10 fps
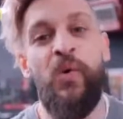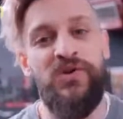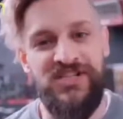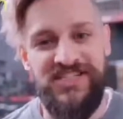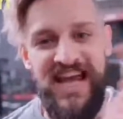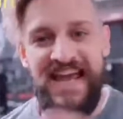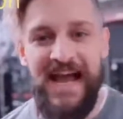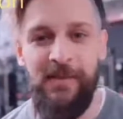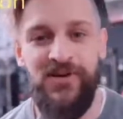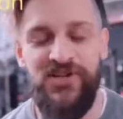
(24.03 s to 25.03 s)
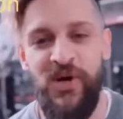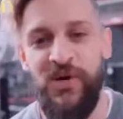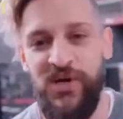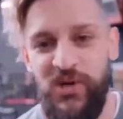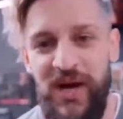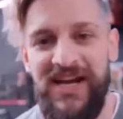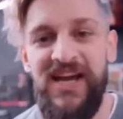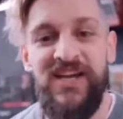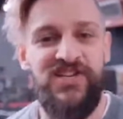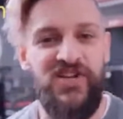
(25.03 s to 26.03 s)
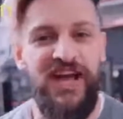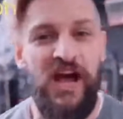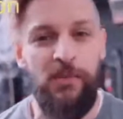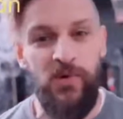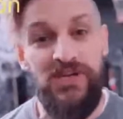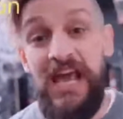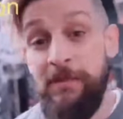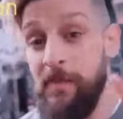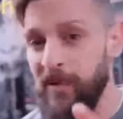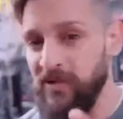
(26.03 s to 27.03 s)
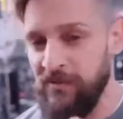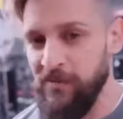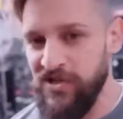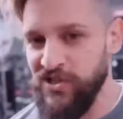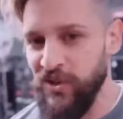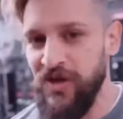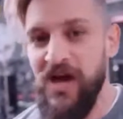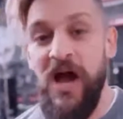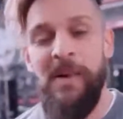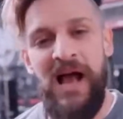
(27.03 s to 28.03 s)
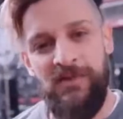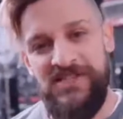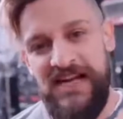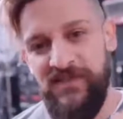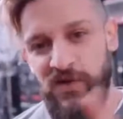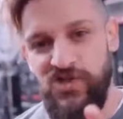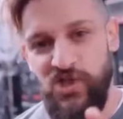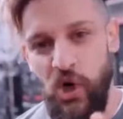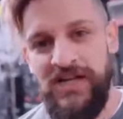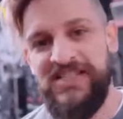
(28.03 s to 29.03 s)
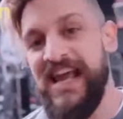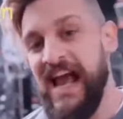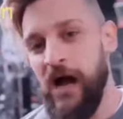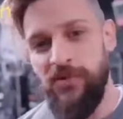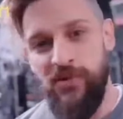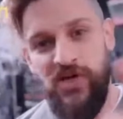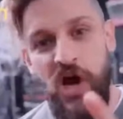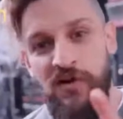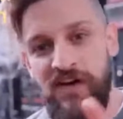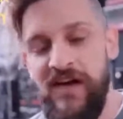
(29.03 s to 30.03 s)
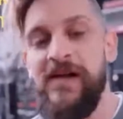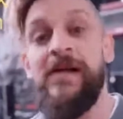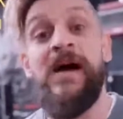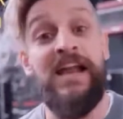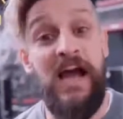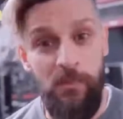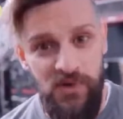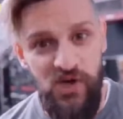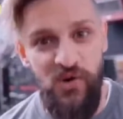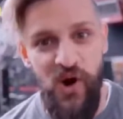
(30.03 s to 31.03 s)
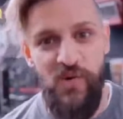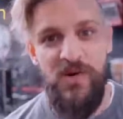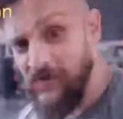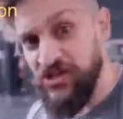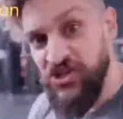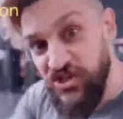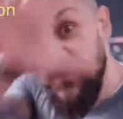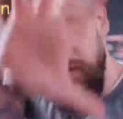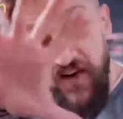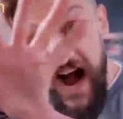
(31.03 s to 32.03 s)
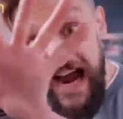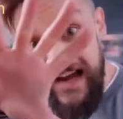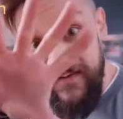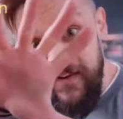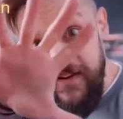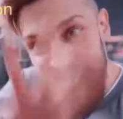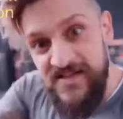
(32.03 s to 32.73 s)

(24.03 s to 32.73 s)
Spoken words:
Well, today I'm going to show you a trick that's going to help you keep building muscle, but help save those joints, help you recover, and help you grow in just 5